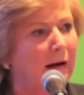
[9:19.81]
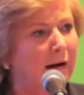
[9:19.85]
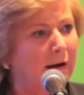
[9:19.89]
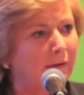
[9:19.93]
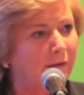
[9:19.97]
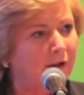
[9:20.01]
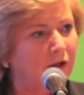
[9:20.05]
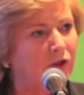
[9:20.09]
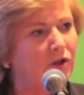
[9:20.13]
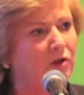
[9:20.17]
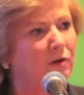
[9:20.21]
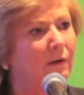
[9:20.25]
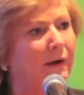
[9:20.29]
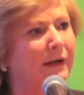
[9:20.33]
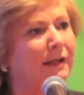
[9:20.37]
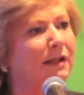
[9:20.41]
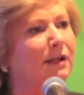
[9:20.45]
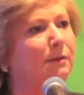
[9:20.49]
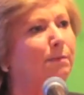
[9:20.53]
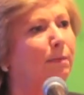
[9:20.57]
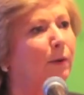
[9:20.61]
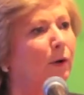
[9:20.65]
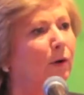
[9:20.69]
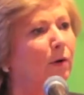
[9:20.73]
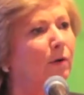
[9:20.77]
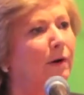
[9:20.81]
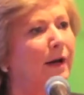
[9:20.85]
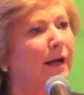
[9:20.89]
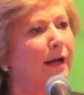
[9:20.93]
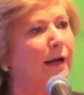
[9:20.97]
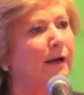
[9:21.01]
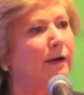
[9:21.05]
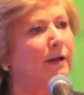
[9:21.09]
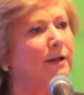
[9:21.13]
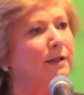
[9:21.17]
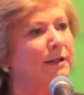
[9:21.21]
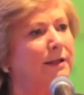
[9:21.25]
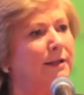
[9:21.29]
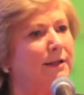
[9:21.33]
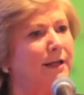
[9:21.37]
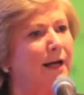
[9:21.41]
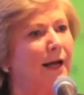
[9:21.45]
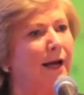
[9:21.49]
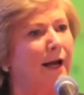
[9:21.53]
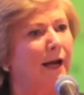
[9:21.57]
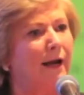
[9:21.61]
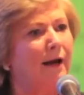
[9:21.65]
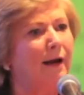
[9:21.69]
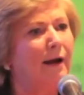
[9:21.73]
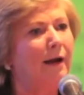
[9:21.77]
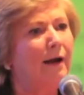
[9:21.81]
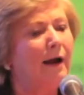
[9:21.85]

that you're exploring here today